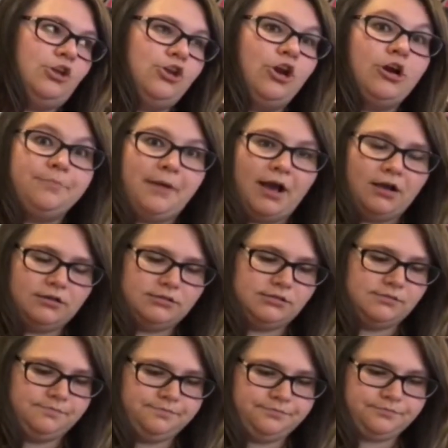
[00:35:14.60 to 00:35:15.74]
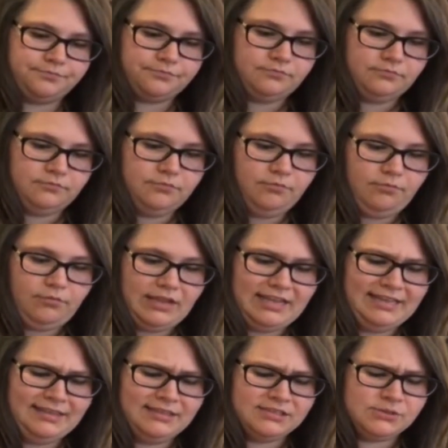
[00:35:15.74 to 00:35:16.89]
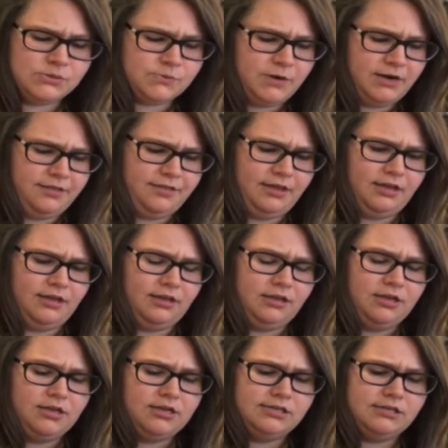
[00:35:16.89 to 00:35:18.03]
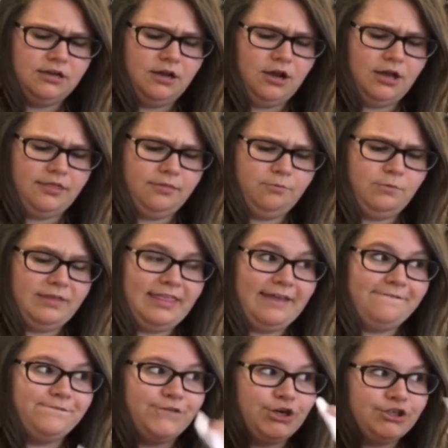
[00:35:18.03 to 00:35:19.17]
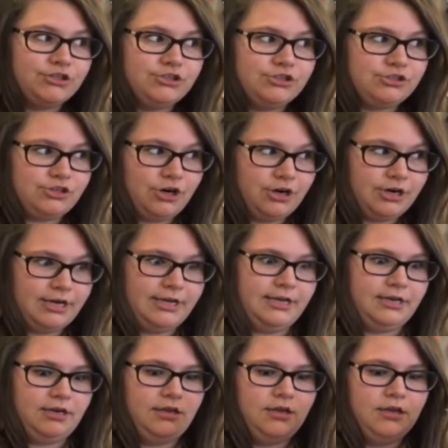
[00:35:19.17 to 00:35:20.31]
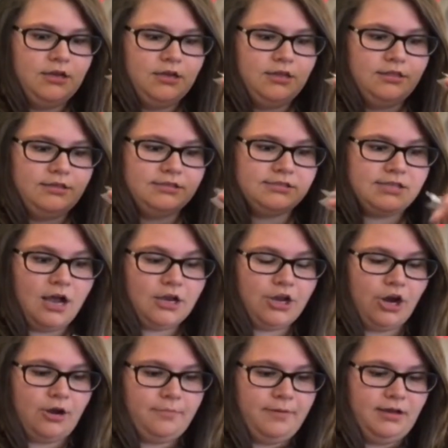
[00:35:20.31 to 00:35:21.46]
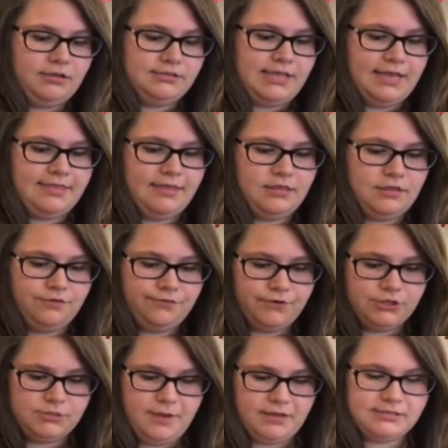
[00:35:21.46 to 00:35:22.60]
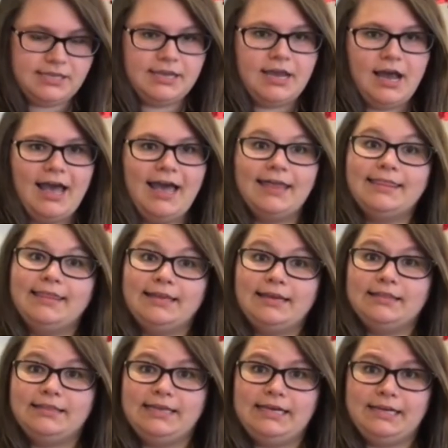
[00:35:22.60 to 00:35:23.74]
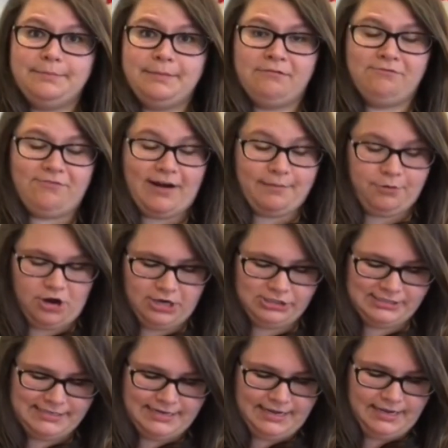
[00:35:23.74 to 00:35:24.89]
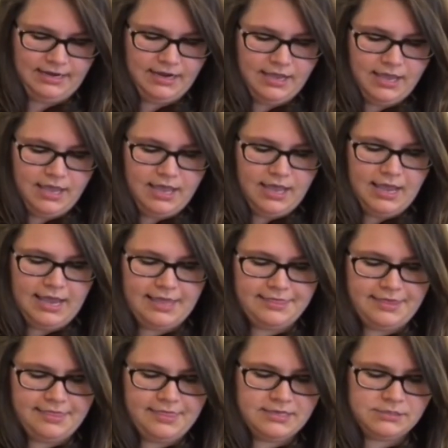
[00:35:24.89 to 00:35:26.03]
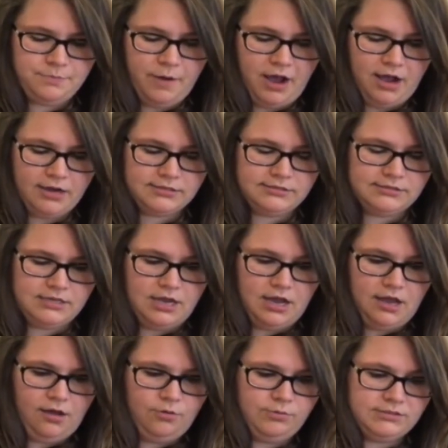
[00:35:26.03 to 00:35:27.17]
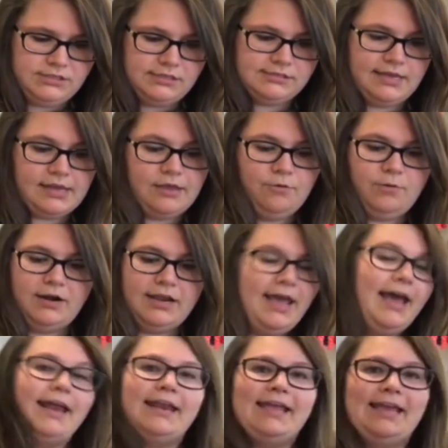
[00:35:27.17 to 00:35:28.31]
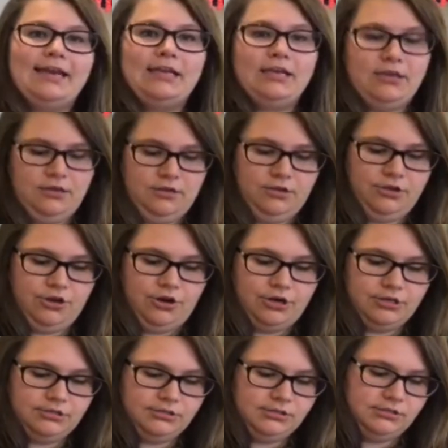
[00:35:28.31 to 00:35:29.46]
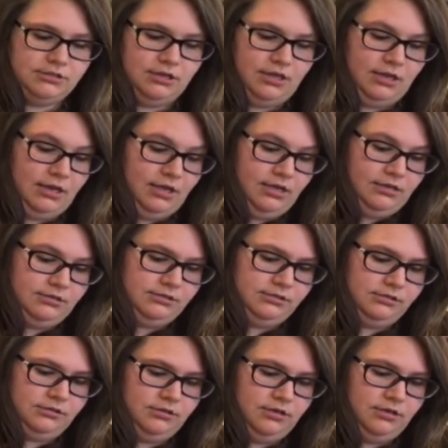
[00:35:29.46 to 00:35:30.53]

Yarn Box. And this was one of the, when they first started the sock yarn box, I think the first box I got had like Leading Men Fiber Arts in it. And then this box was the second one. It had Annie yarns in it.